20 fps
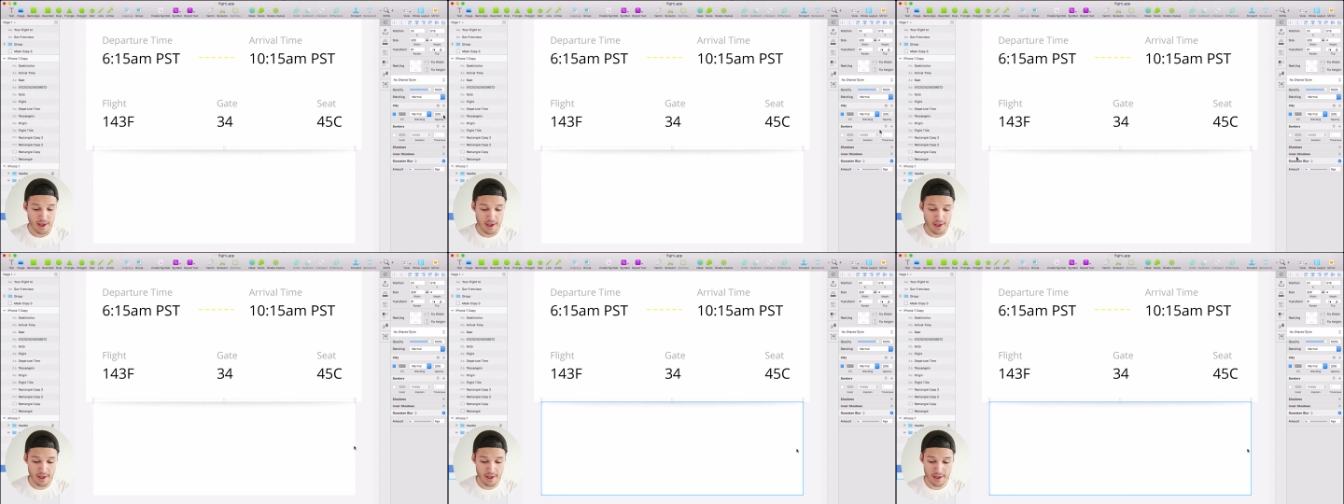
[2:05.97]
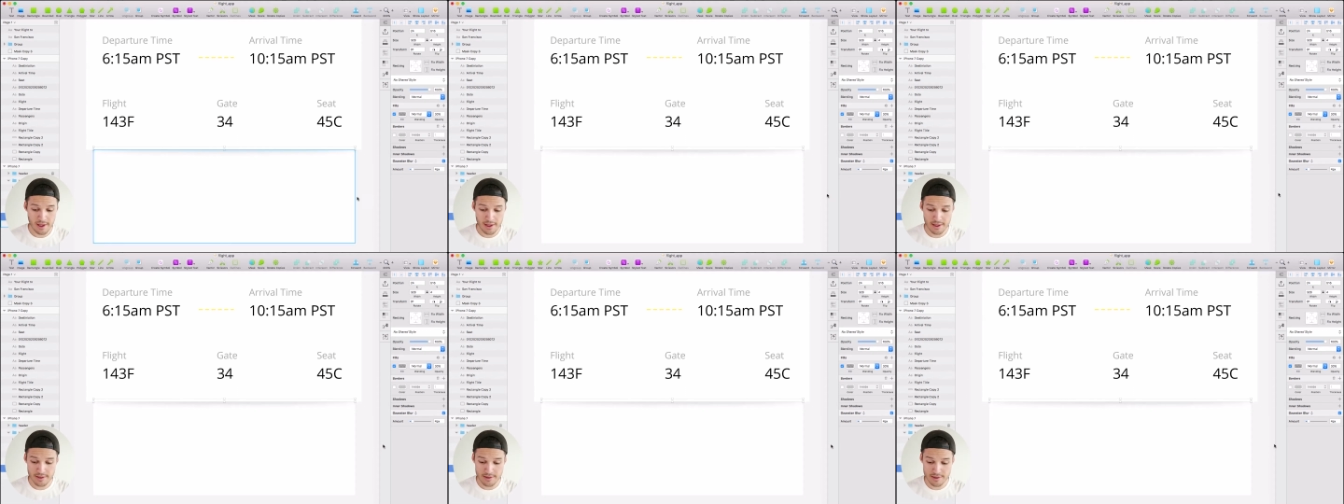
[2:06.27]

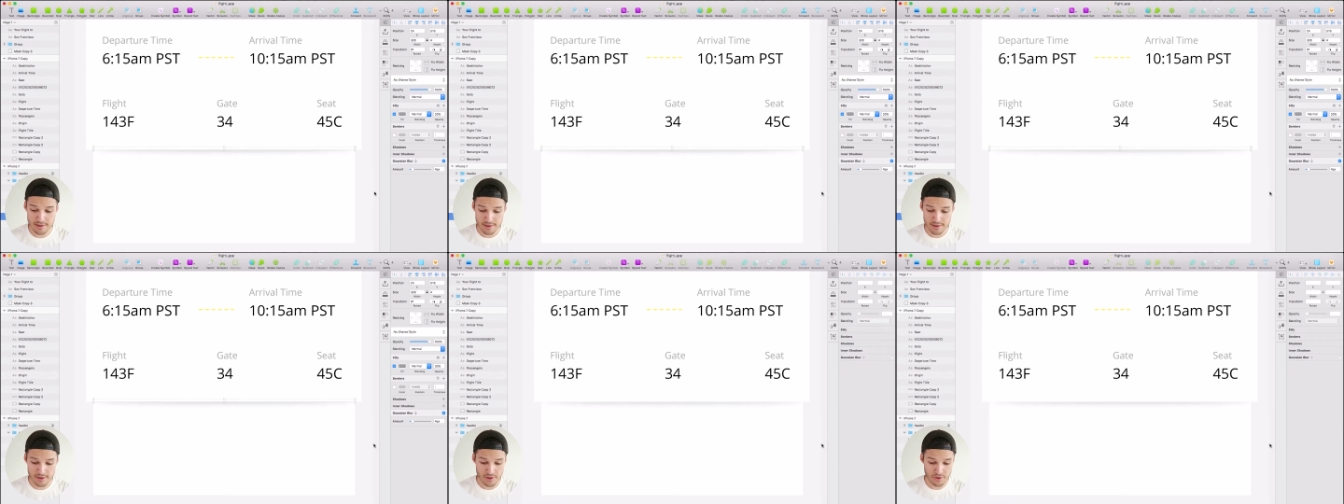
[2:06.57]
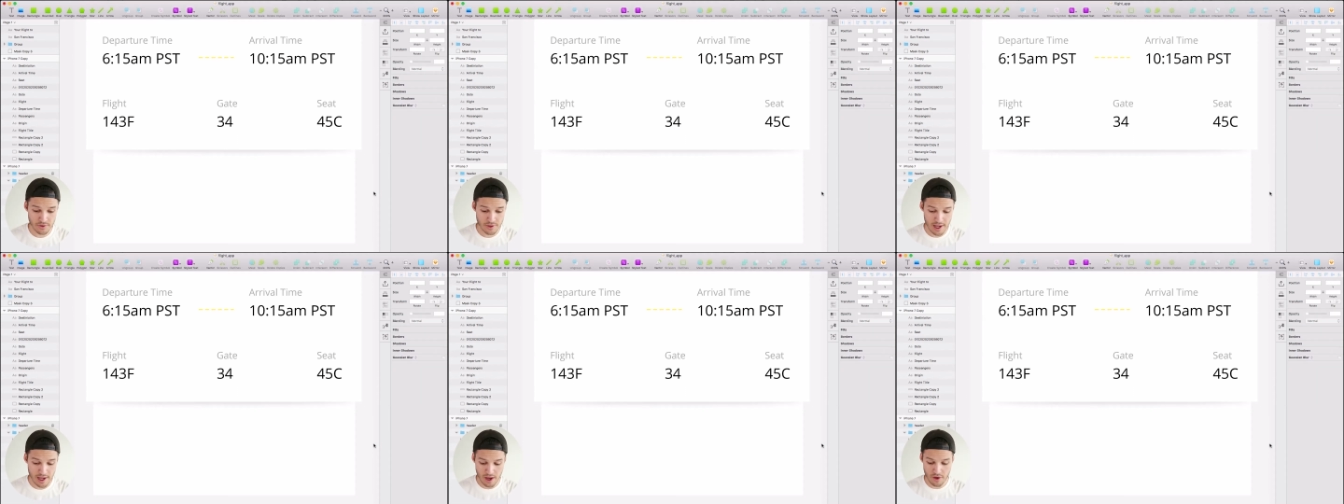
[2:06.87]
and
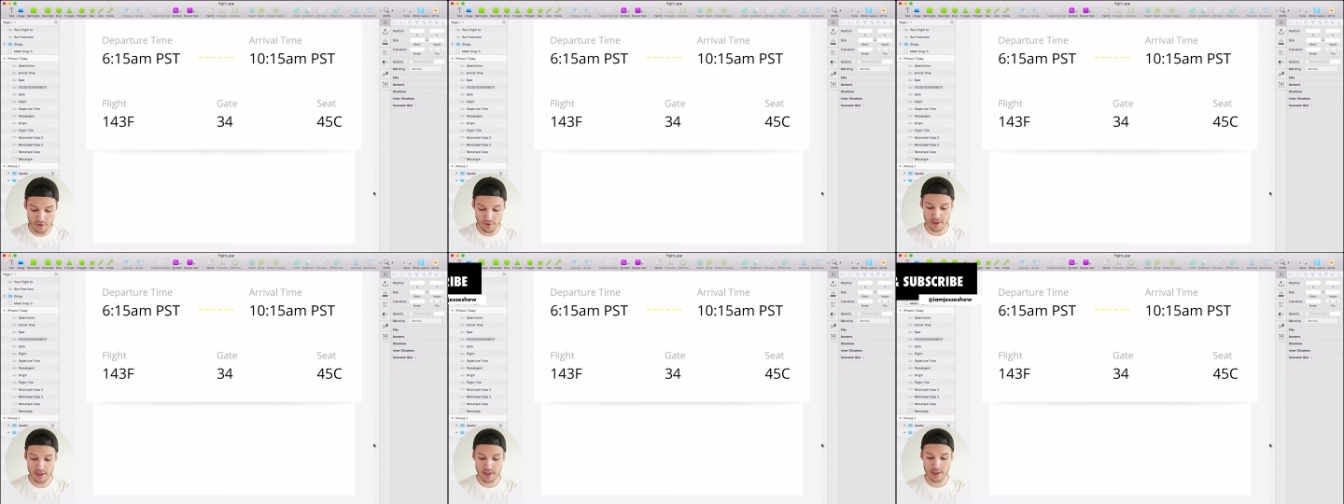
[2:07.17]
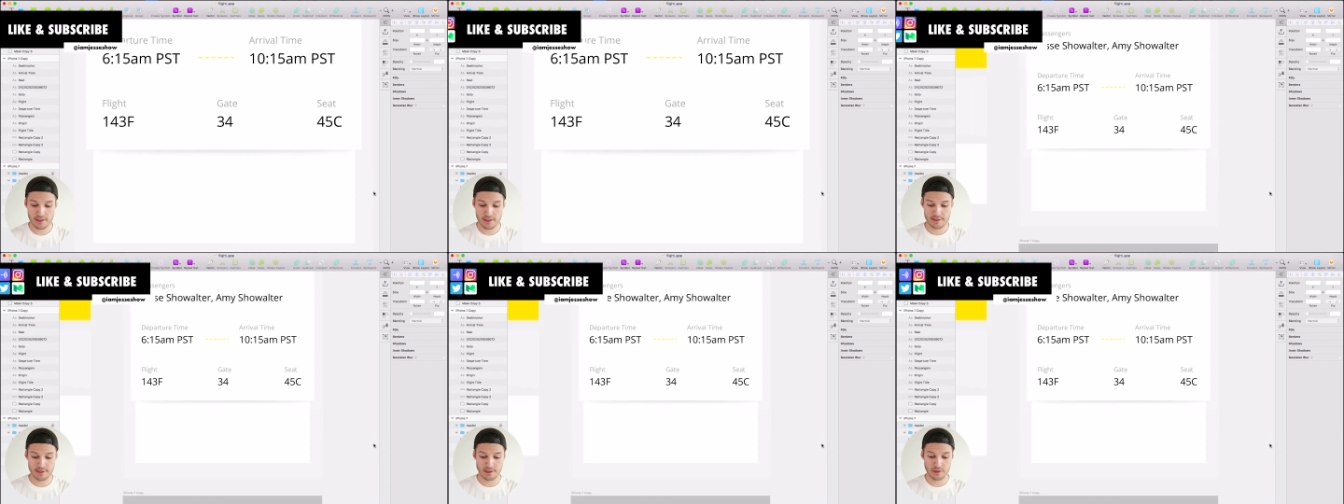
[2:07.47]
so now
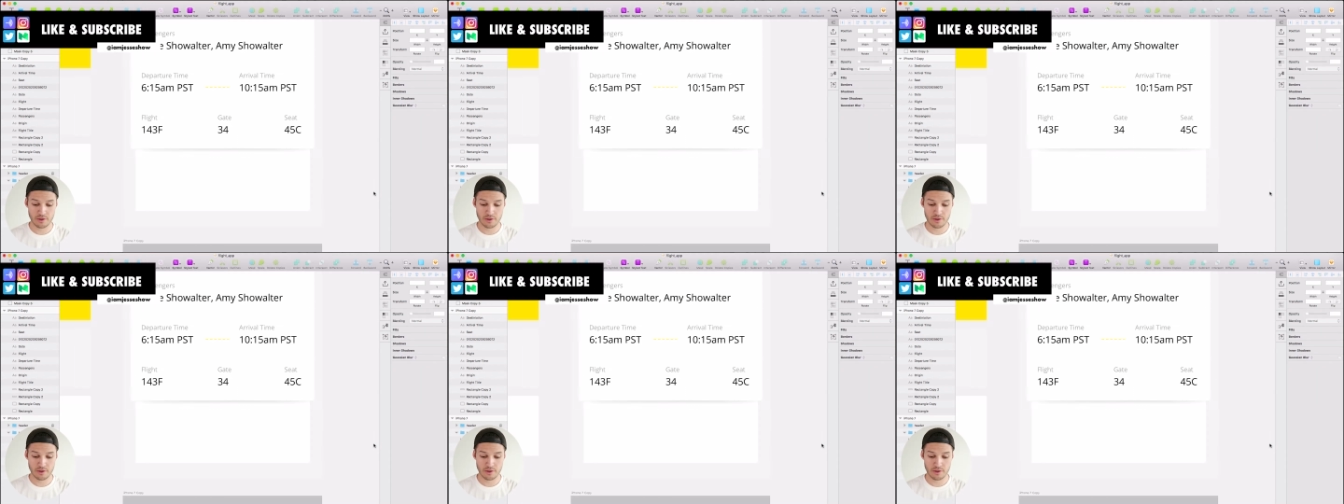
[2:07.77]
it's